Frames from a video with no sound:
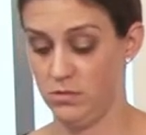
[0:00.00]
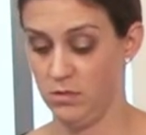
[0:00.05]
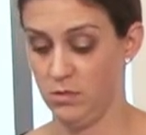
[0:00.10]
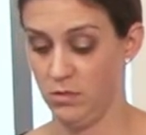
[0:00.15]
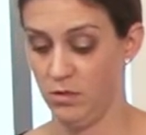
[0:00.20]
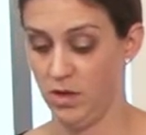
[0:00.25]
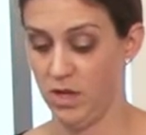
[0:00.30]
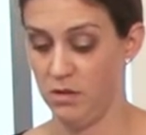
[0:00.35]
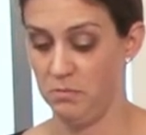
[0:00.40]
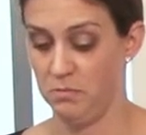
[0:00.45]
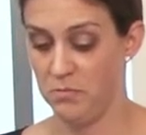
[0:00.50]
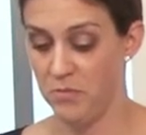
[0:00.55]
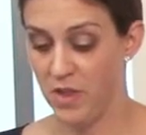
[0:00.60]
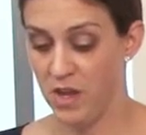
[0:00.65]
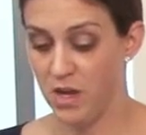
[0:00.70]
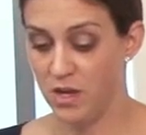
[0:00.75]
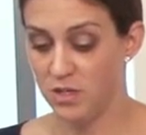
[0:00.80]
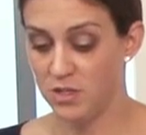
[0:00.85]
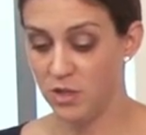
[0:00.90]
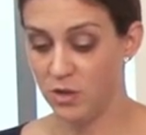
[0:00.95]
okay?
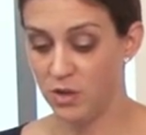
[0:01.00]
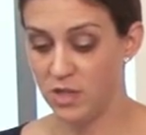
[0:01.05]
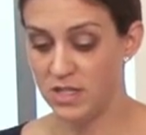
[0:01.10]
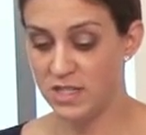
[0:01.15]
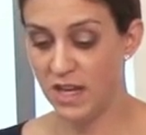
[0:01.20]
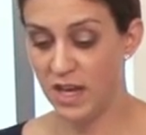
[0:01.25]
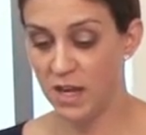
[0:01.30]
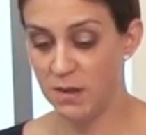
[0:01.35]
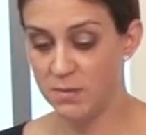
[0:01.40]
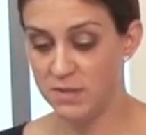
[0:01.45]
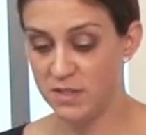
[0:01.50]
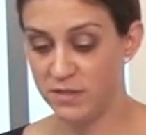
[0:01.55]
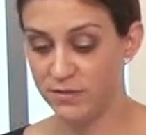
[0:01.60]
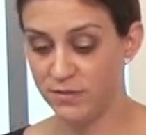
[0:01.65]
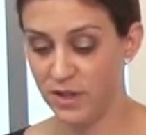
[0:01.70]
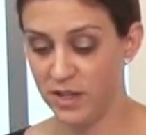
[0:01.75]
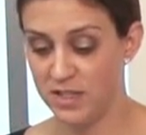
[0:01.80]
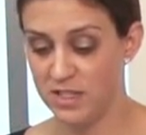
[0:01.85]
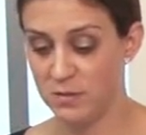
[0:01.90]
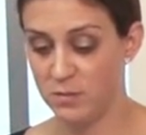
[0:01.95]
So the types of
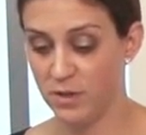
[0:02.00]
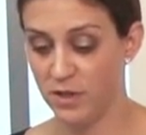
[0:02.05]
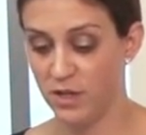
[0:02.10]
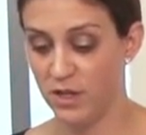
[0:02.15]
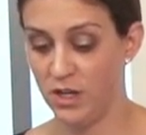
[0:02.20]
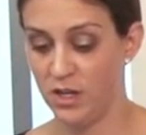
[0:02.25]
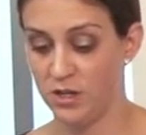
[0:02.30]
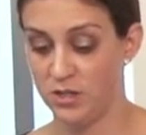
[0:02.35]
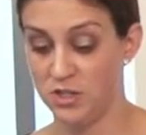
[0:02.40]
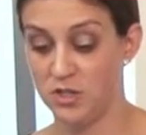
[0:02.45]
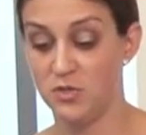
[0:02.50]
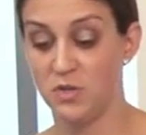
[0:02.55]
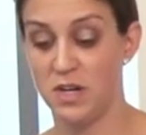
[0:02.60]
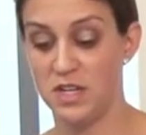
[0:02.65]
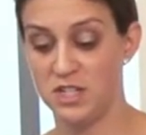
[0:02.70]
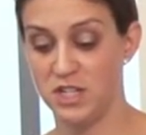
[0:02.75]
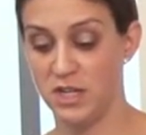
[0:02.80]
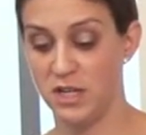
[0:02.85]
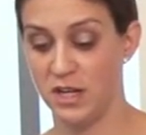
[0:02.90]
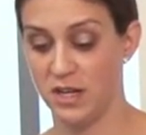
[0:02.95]
flexibility or
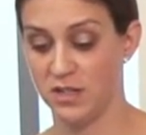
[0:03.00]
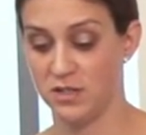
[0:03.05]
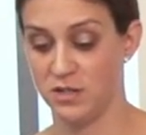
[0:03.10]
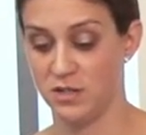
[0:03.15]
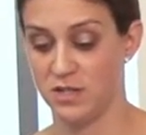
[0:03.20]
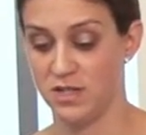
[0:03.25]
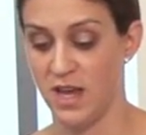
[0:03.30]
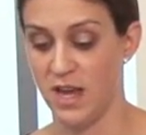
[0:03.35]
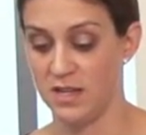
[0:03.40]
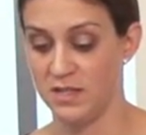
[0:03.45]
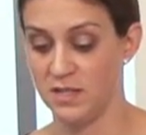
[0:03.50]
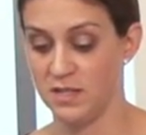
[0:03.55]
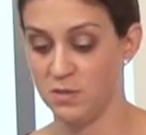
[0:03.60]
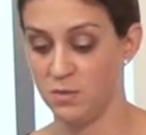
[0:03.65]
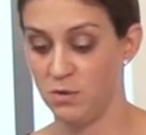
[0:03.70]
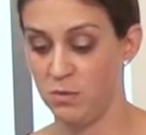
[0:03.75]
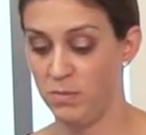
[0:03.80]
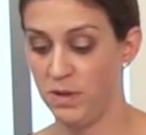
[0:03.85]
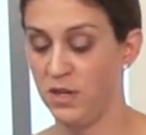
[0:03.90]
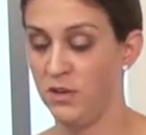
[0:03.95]
stretching
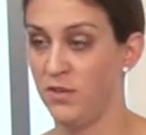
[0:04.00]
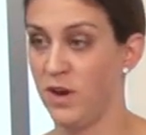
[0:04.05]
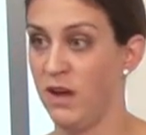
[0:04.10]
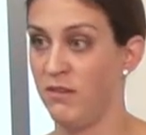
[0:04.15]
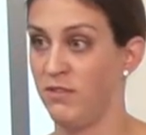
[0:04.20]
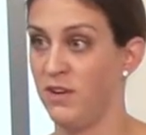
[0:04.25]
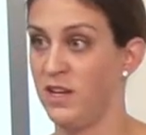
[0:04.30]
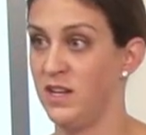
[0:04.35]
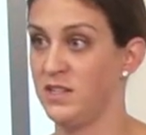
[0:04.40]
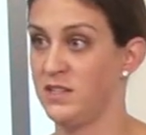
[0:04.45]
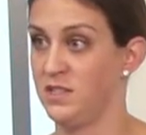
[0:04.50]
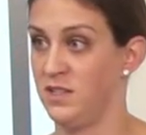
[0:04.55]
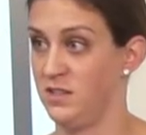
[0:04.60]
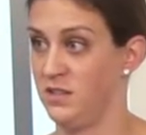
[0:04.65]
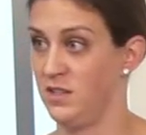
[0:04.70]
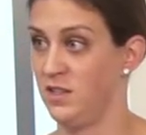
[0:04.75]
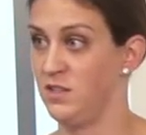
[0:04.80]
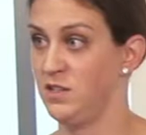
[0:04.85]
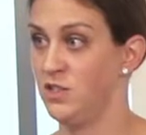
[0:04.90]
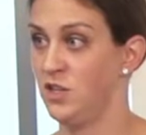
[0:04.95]
exercises would be gravity
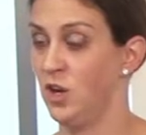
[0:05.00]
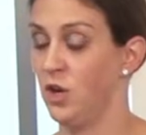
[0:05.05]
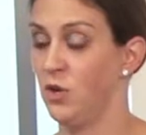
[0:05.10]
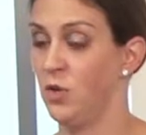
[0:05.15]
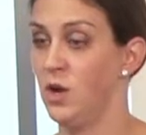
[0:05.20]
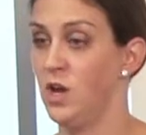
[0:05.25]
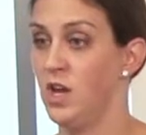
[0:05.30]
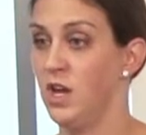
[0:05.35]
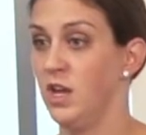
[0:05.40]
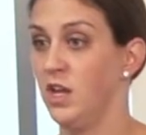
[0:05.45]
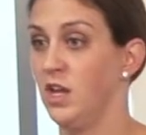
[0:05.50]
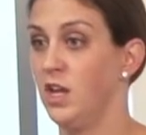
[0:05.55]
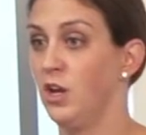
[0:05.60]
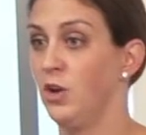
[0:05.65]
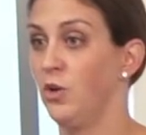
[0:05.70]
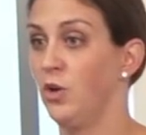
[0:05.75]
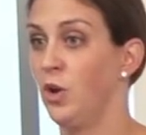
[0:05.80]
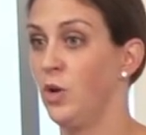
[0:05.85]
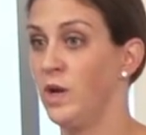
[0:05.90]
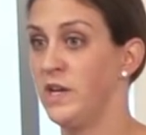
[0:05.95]
assisted. So, you
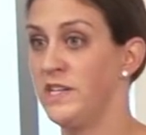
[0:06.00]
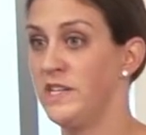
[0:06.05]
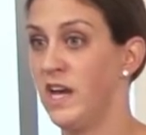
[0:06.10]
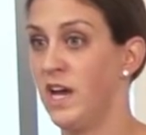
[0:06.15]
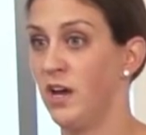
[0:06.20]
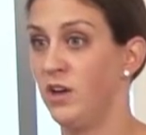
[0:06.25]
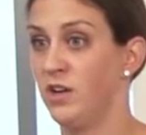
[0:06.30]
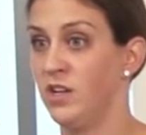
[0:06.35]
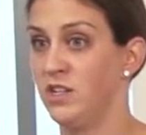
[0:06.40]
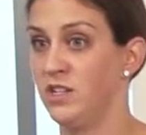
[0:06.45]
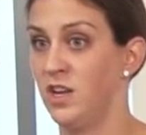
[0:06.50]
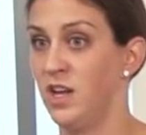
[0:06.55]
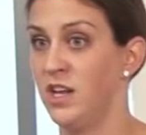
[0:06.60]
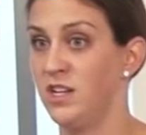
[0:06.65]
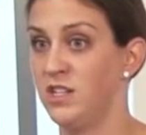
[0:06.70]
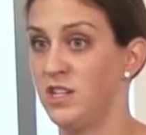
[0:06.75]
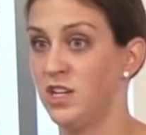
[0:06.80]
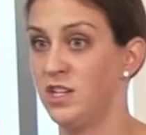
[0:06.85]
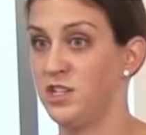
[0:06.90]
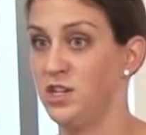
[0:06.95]
know, going down
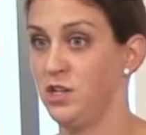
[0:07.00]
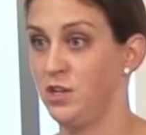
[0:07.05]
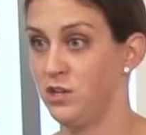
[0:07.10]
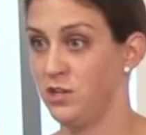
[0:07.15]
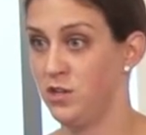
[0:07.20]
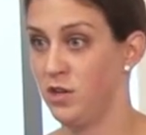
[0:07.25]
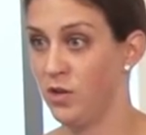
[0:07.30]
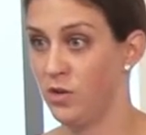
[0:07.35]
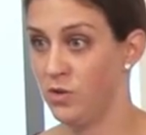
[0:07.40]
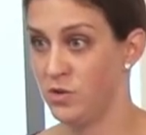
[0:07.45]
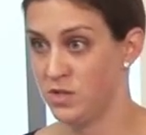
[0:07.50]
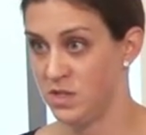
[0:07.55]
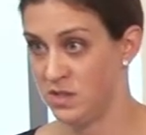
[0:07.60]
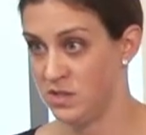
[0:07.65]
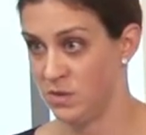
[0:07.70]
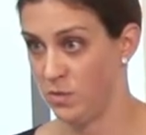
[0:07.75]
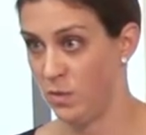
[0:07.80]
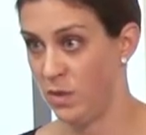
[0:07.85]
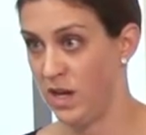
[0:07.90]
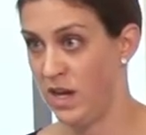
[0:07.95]
and touching your toes
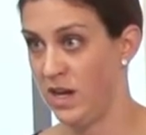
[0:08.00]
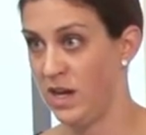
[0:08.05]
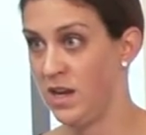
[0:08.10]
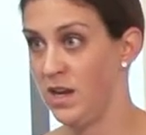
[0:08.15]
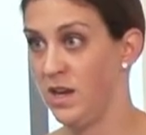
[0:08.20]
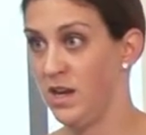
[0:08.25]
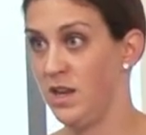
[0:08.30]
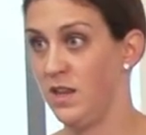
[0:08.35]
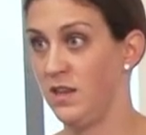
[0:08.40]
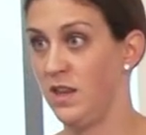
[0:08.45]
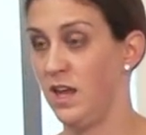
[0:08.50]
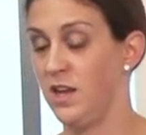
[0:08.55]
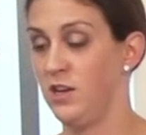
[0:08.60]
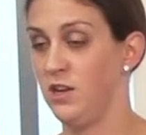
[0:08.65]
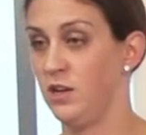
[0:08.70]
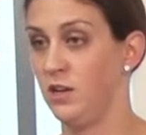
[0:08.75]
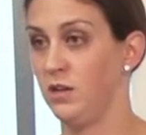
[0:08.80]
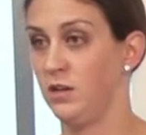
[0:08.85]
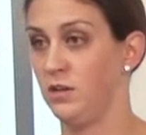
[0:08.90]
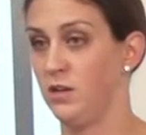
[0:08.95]
is a way that
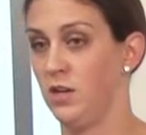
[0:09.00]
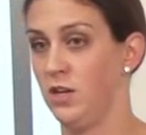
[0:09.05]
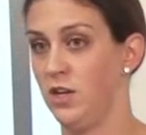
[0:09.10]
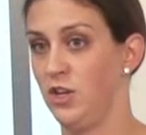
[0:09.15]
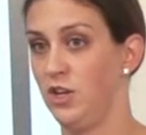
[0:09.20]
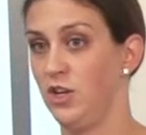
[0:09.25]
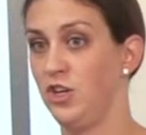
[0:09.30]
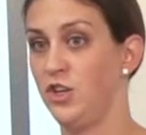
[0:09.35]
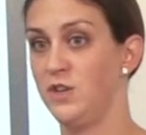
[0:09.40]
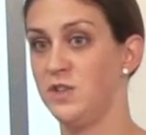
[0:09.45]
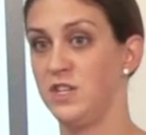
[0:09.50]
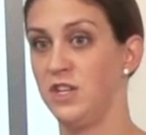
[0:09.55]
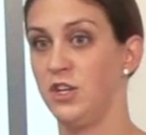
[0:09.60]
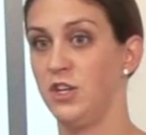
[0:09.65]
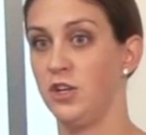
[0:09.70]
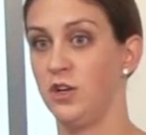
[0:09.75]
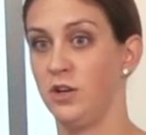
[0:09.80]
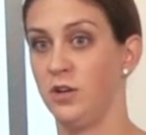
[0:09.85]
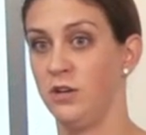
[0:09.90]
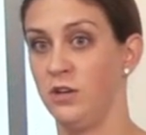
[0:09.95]
you're
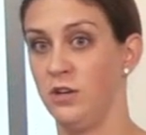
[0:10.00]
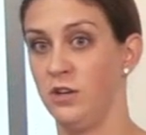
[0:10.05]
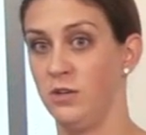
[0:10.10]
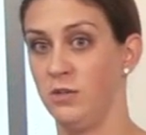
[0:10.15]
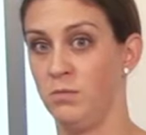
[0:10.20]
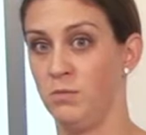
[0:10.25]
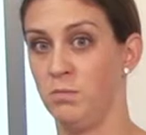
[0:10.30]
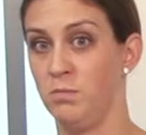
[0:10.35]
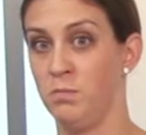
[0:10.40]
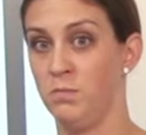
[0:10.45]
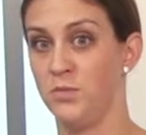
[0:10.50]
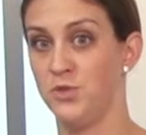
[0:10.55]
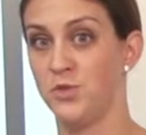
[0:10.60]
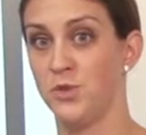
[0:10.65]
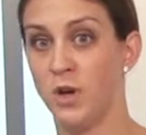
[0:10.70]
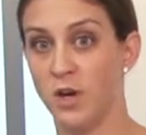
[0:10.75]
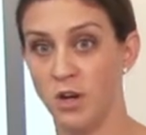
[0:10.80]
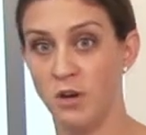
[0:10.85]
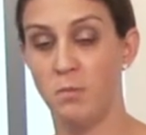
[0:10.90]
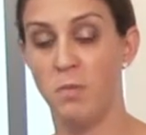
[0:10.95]
using your
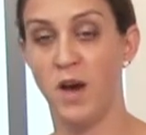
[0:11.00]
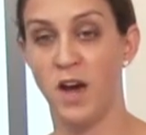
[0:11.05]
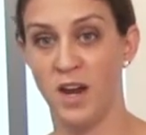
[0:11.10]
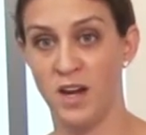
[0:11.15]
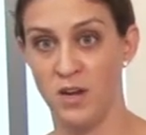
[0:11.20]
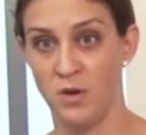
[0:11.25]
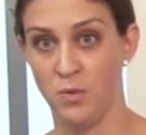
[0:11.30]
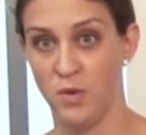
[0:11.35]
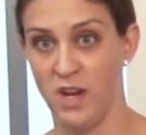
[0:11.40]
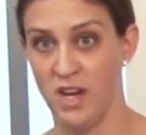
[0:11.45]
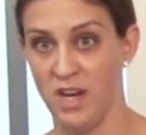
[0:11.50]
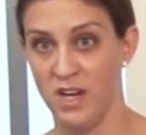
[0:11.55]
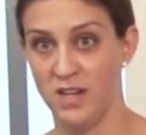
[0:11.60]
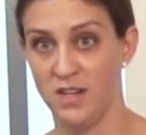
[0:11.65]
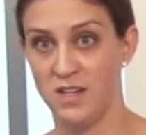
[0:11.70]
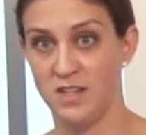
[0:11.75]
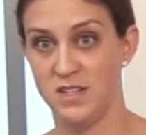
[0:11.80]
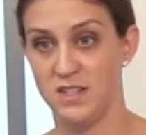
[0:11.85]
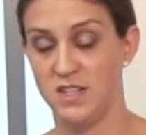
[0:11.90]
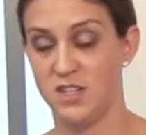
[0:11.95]
trunk body
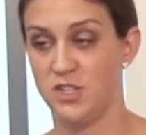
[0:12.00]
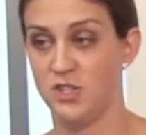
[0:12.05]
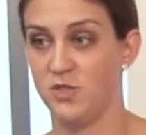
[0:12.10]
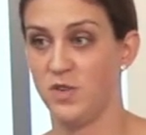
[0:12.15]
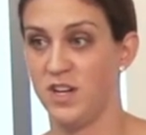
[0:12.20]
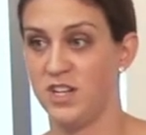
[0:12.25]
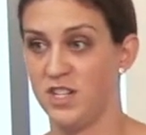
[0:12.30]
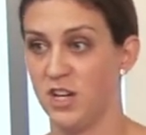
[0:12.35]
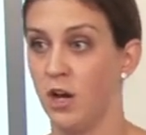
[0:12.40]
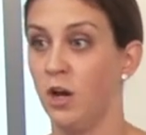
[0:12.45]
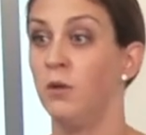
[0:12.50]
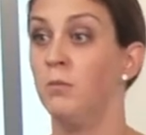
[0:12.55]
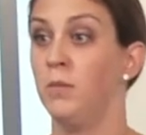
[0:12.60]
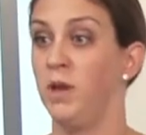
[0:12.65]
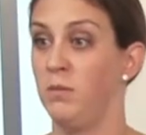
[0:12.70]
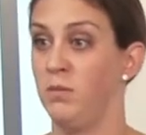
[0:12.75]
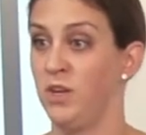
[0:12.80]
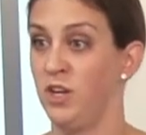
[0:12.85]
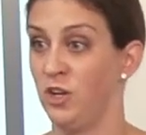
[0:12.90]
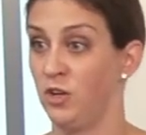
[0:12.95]
weight to stretch out
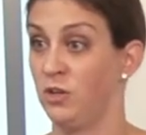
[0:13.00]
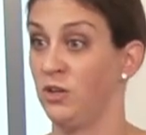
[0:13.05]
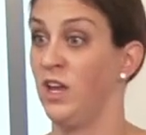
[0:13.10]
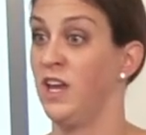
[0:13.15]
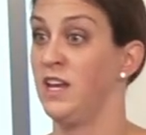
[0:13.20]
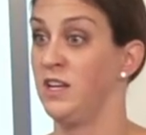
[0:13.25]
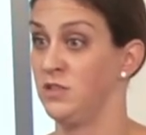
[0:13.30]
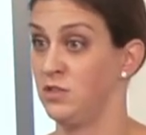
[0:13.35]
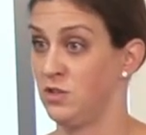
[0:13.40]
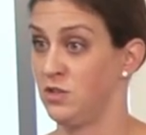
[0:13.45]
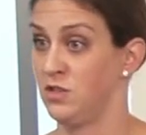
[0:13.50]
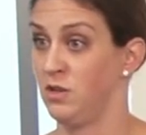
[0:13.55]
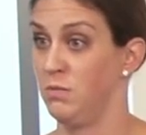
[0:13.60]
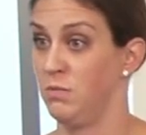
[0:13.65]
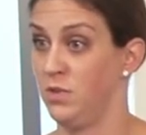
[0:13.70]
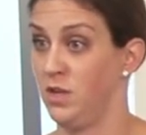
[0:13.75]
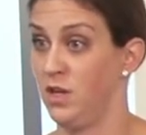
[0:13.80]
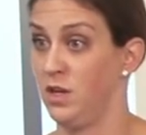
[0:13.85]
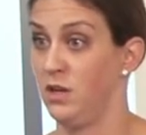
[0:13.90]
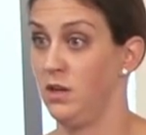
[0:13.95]
maybe your legs or
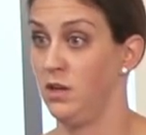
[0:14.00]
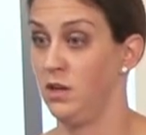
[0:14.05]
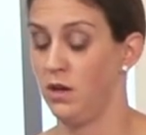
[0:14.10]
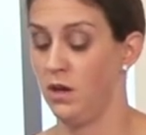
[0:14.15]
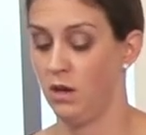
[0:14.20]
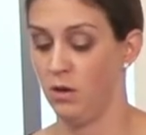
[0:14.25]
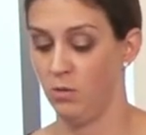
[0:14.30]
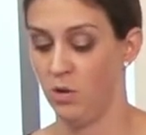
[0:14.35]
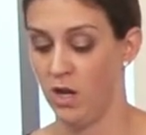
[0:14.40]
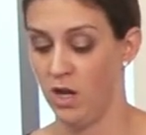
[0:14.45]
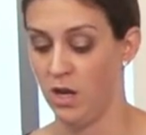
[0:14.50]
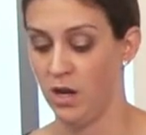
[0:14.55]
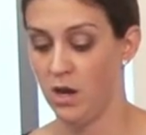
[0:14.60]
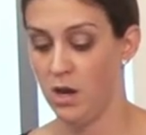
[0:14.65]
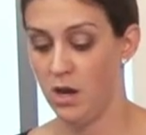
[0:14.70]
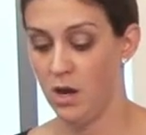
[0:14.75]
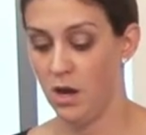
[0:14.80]
something, okay?